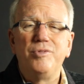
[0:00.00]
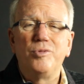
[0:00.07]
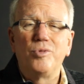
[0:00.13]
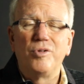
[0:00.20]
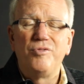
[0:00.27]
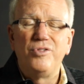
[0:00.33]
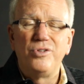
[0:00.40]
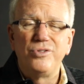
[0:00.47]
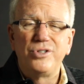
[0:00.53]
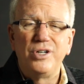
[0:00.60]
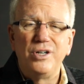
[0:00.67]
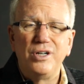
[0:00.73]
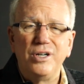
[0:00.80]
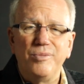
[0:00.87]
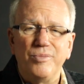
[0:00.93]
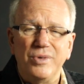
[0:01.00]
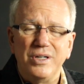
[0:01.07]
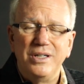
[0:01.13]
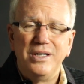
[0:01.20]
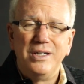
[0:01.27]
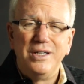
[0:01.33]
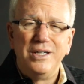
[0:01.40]
if it were full term.
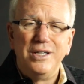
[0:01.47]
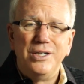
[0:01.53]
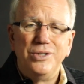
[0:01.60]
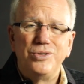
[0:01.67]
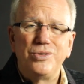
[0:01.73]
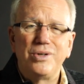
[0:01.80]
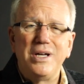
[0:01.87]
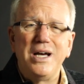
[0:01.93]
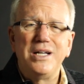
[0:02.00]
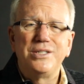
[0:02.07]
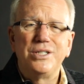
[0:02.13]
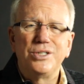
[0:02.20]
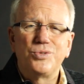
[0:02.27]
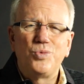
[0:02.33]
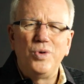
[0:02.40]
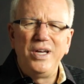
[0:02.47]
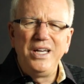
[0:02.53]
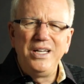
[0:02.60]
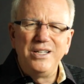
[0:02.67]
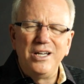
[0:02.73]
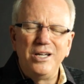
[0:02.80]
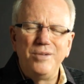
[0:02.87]
So God says,
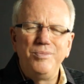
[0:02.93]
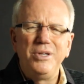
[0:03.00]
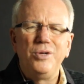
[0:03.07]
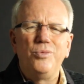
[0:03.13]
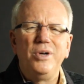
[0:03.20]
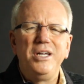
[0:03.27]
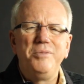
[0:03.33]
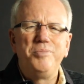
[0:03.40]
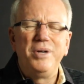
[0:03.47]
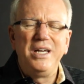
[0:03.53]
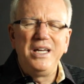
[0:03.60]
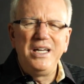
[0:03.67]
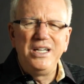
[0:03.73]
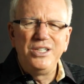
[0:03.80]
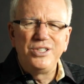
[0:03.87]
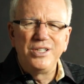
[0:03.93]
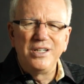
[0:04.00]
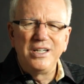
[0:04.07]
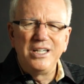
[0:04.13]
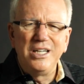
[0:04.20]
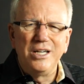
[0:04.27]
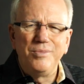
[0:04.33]
wait on me, wait
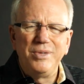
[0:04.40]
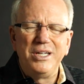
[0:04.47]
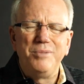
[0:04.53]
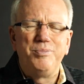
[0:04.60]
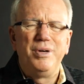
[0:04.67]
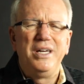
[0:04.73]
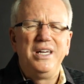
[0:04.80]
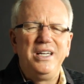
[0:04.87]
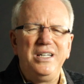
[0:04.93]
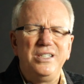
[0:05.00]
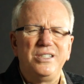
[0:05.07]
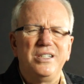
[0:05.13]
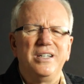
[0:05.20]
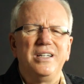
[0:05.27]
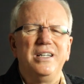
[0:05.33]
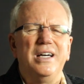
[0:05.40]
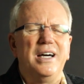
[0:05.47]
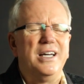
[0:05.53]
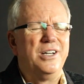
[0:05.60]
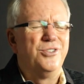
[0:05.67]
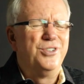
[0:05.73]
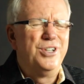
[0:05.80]
patiently on me, patiently.
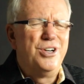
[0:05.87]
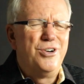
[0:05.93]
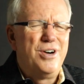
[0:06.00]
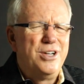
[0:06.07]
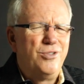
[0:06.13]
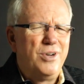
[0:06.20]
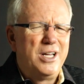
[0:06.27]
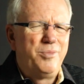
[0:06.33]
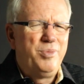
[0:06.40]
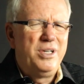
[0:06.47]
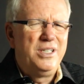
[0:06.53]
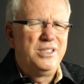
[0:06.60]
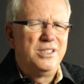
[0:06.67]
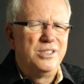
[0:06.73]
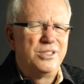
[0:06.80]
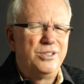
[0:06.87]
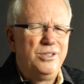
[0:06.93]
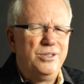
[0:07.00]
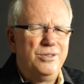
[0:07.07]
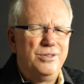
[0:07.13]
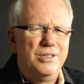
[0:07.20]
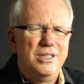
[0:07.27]
I don't know, I don't like patience, do
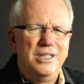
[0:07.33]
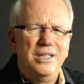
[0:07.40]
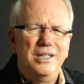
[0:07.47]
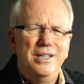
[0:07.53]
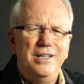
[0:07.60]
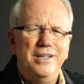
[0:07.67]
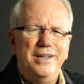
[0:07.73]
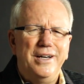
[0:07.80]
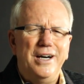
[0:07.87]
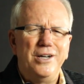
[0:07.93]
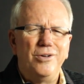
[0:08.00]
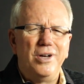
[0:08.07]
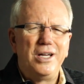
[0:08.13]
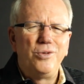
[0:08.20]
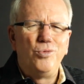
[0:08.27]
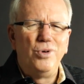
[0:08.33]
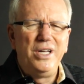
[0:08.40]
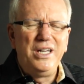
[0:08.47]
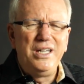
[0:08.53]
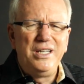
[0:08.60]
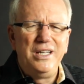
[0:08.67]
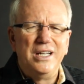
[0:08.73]
you? I don't like
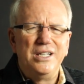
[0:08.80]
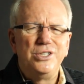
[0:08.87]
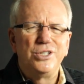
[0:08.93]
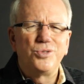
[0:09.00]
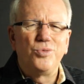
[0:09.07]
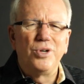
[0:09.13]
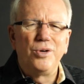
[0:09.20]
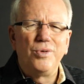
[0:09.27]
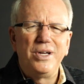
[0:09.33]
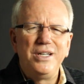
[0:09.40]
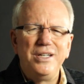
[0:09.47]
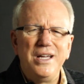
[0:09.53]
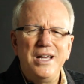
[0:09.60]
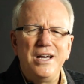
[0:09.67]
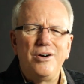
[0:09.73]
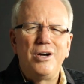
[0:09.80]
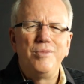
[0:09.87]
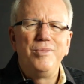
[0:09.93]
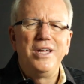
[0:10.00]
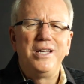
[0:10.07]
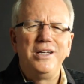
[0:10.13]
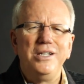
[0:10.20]
waiting, I just want it right now.
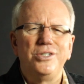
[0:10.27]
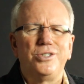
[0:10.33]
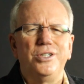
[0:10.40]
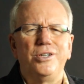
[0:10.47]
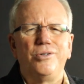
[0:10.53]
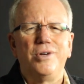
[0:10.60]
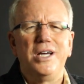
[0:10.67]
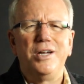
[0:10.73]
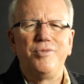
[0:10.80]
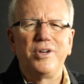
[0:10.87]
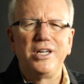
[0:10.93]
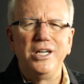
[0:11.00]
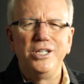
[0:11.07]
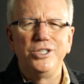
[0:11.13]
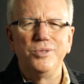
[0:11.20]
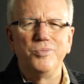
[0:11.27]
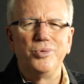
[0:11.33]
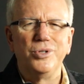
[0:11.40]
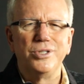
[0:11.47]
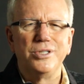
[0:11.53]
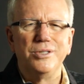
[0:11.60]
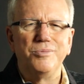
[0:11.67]
I'm that instant gratification
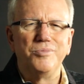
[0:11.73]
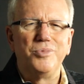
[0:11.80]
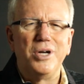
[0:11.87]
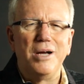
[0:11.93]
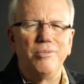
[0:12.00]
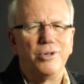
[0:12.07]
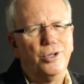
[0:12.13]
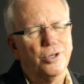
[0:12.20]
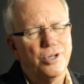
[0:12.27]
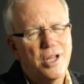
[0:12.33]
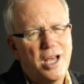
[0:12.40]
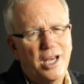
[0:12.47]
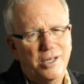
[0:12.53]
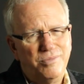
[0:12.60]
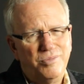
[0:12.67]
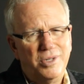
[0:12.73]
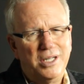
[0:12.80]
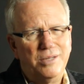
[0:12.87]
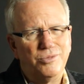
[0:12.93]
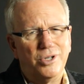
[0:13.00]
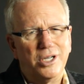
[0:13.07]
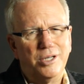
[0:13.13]
person. Probably you're not, but
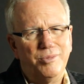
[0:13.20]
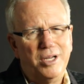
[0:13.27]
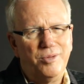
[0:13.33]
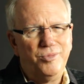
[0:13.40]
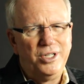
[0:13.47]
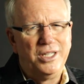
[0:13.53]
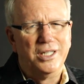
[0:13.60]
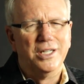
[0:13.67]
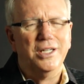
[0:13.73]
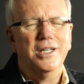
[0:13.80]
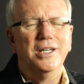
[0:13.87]
I'm talking about me.